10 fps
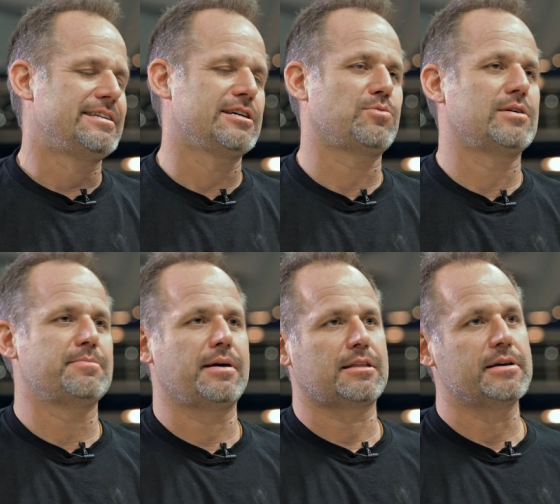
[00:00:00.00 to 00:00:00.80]
Just
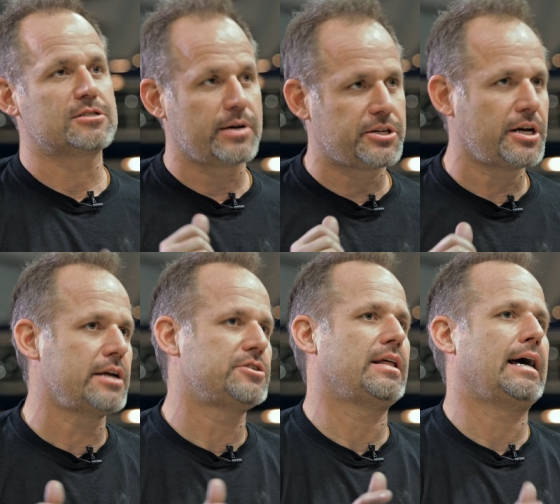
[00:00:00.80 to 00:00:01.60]
wasn't meant to be, so we
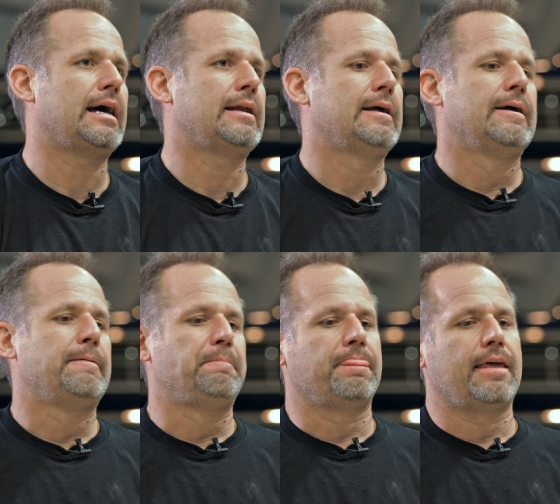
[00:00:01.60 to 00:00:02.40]
changed that.
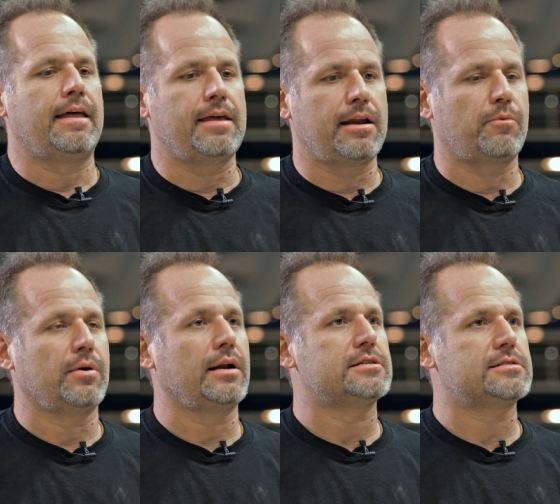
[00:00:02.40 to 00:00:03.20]
And then it
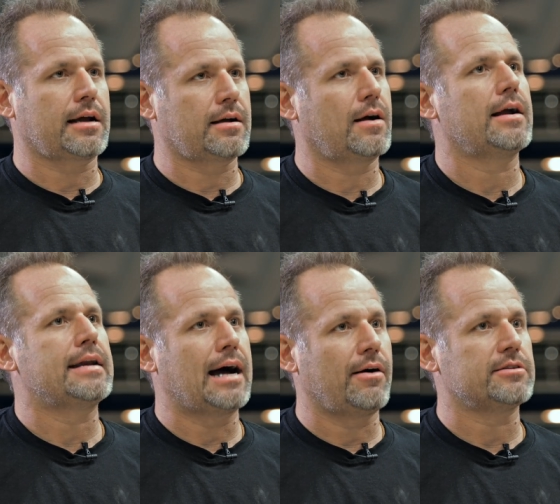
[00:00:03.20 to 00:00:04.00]
really stuck, all right,
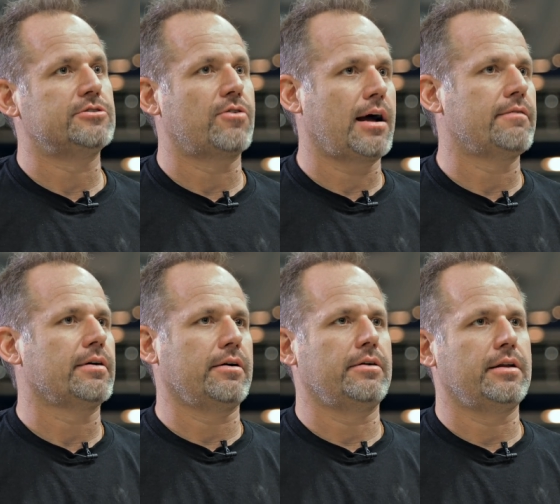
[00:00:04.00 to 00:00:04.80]
now it's
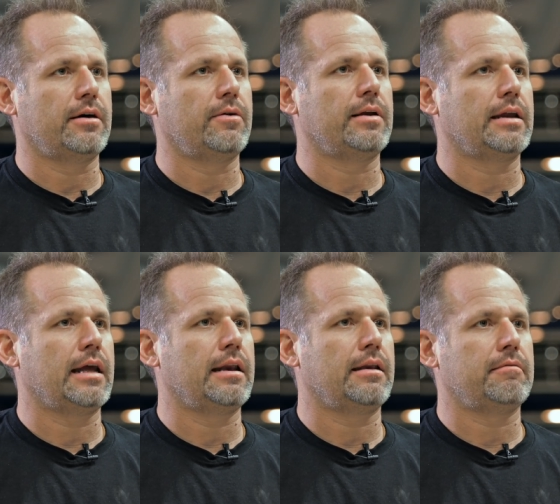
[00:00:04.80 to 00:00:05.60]
driving good, you know, and
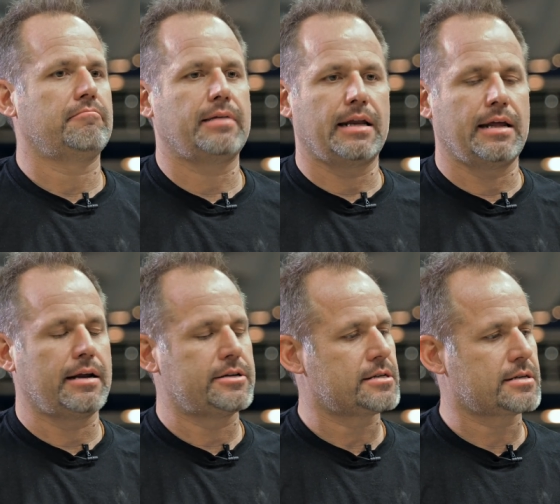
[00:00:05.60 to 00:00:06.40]

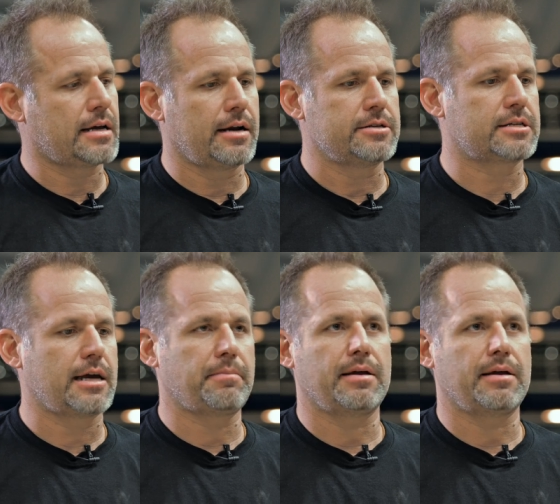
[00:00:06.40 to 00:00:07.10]
then it just, God, it just kept